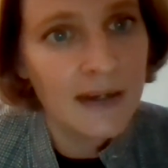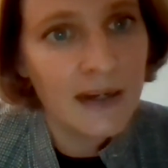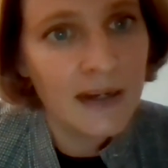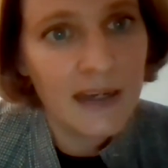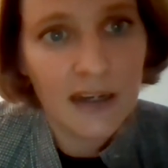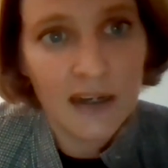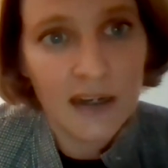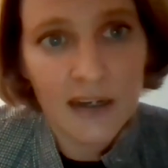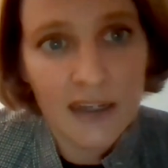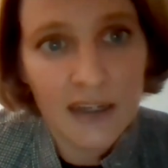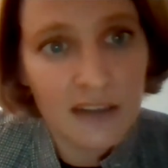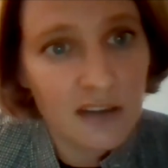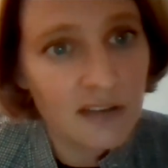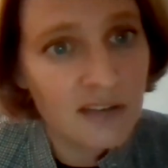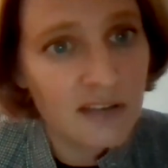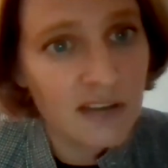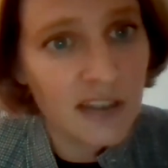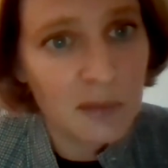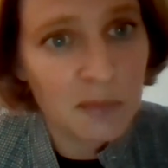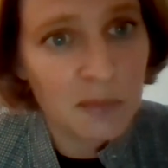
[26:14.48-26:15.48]
At the
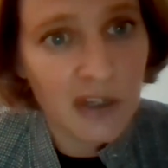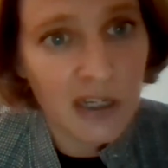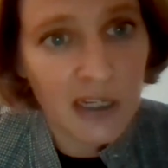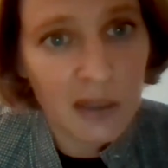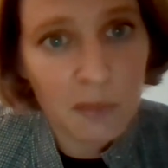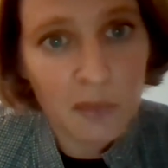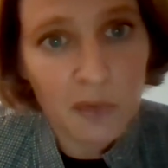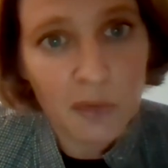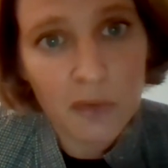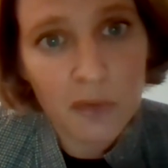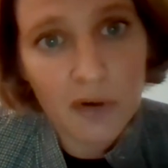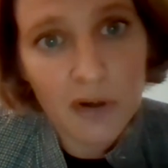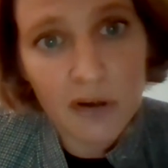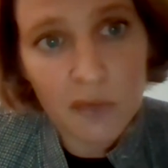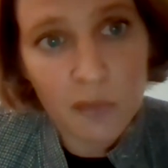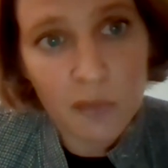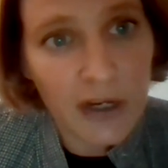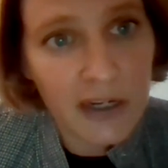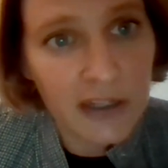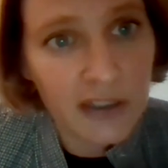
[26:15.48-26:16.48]
same time,
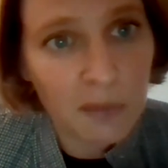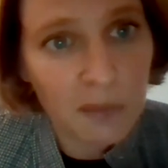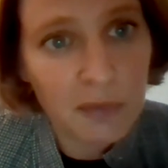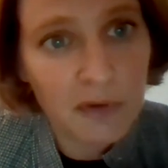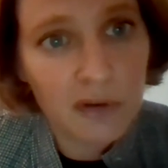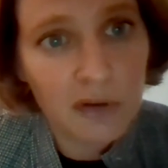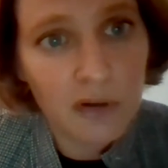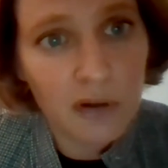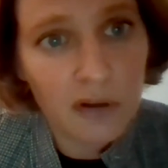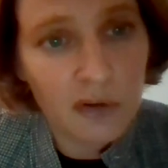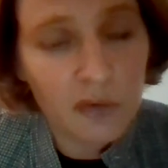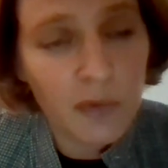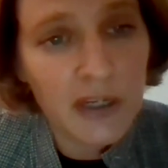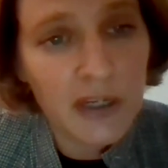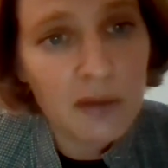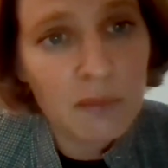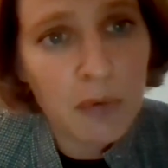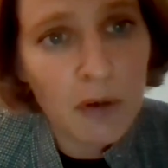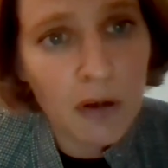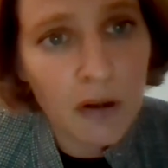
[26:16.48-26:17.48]
write up a
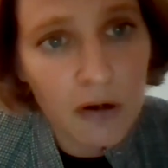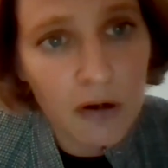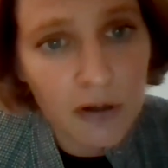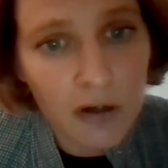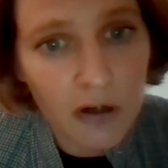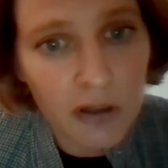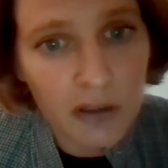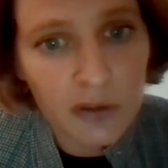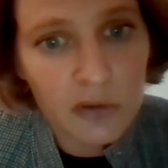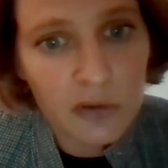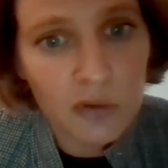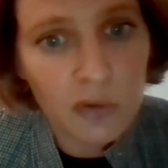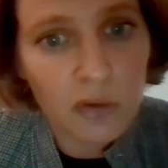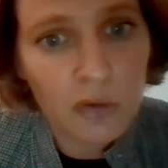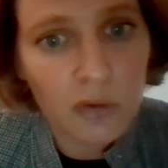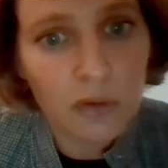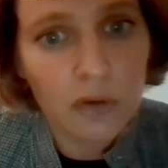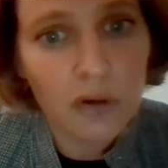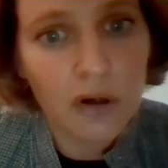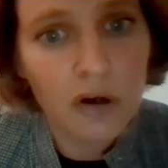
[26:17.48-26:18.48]
great blog
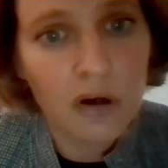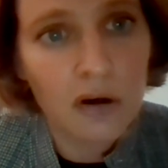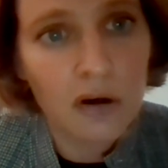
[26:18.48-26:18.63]
article